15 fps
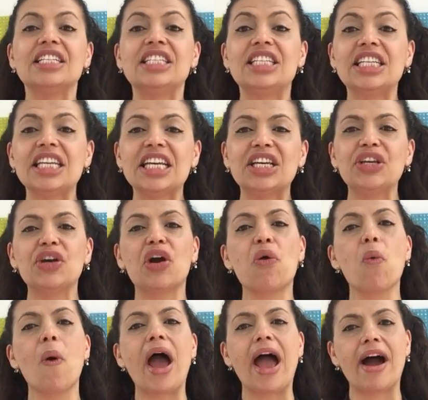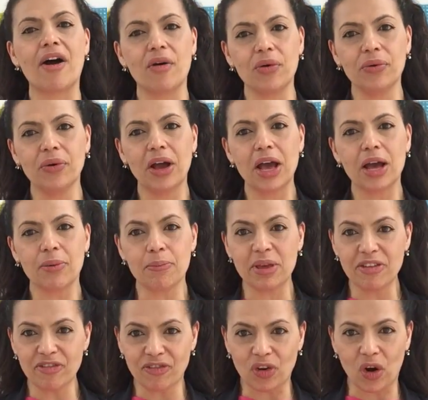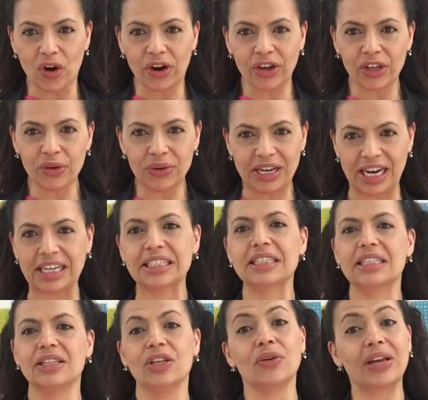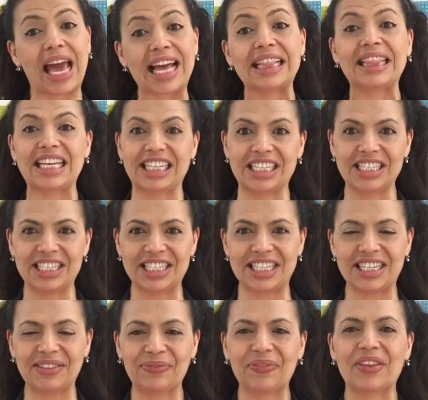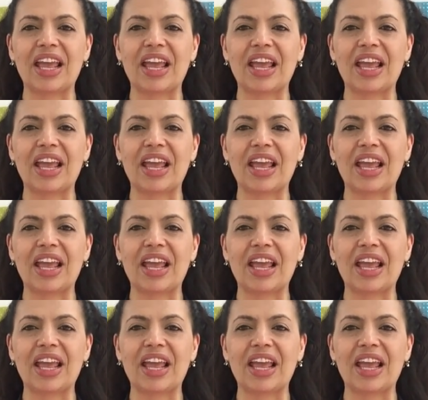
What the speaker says: Dig your well before you get thirsty.